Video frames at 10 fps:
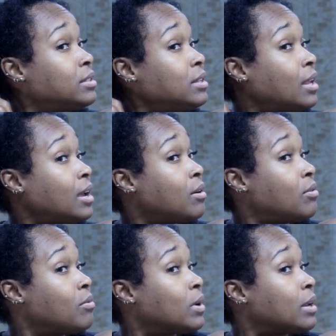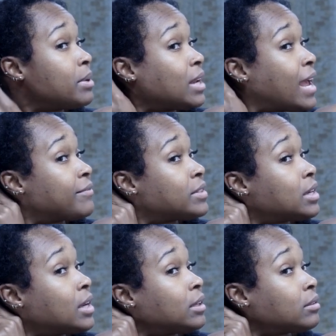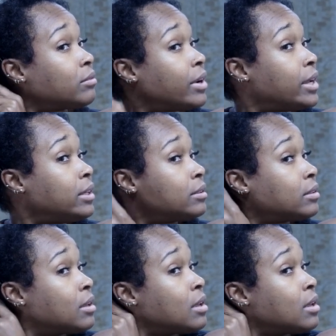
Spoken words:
see now what I'm gonna have to cut, right?